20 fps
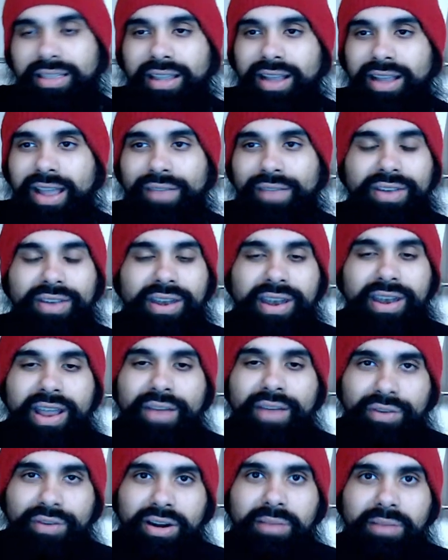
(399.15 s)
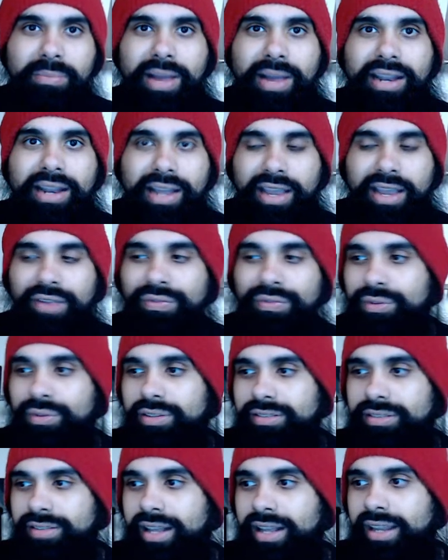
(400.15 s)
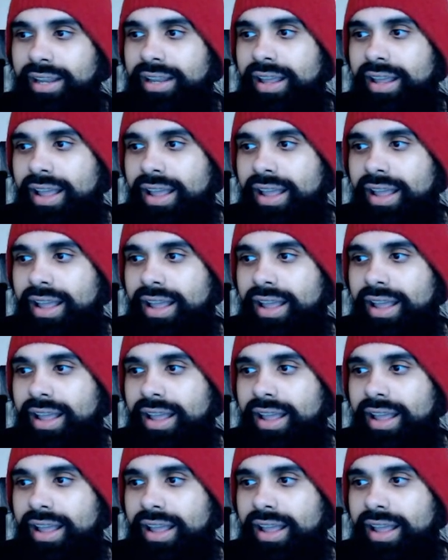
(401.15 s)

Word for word: I've never in my life was like,